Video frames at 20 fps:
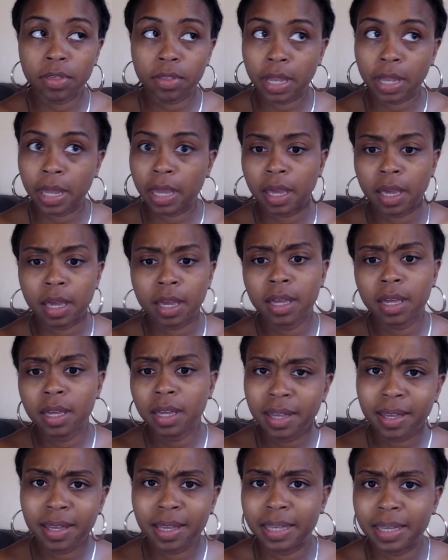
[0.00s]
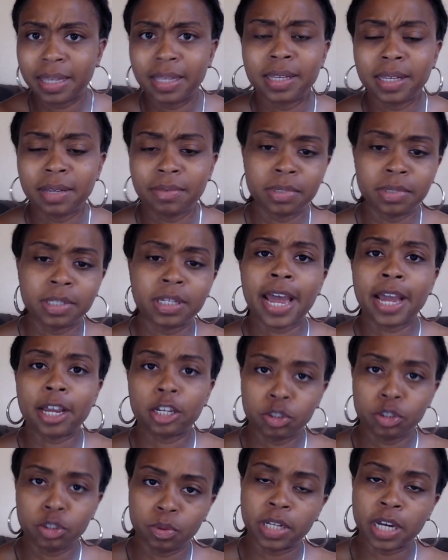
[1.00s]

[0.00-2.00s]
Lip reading: Like he was an actual